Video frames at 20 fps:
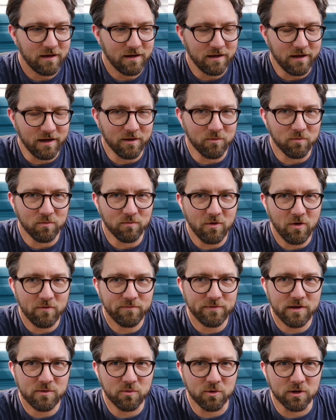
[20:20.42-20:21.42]
And
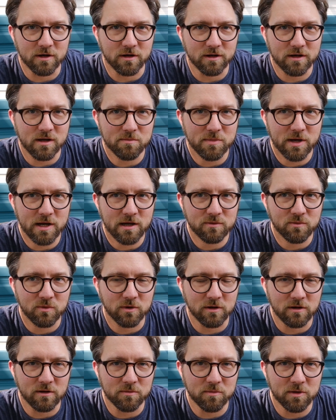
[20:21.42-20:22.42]
hopefully we're going to come back. We're
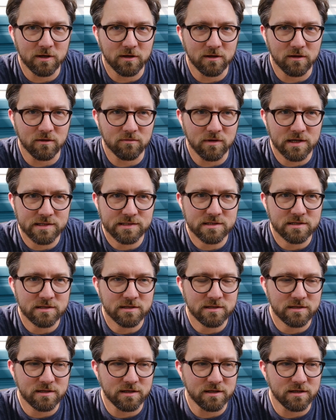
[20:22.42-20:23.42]
going to be
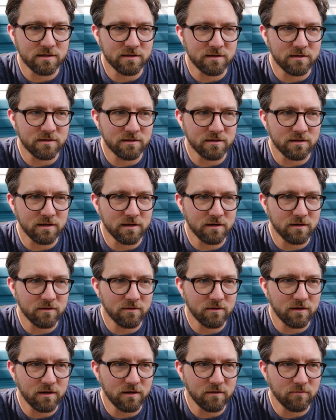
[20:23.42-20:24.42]
rested and
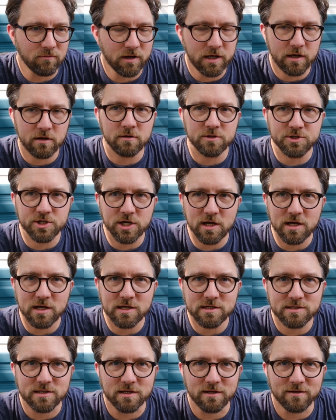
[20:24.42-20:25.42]

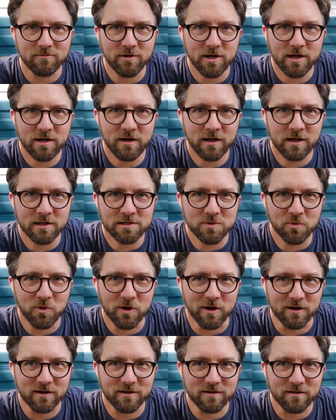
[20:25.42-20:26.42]
re-energized and ready to get to
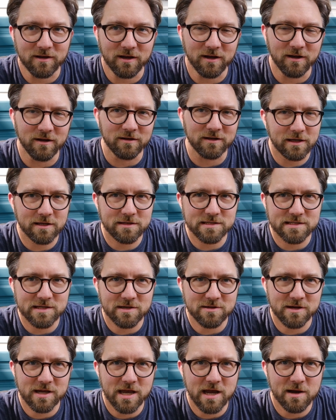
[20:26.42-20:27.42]
work and get this
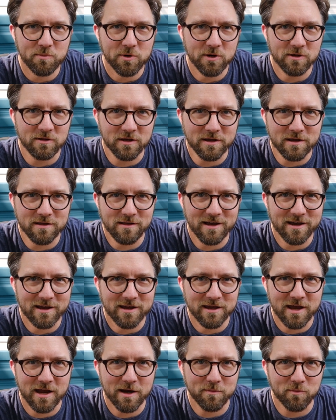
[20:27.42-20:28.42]
other camper looking like a
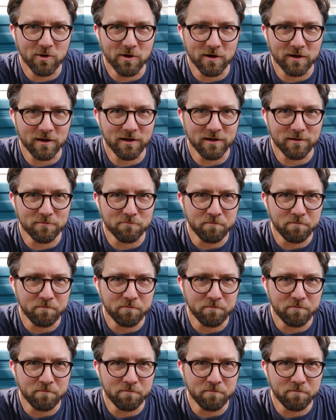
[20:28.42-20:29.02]
camper again.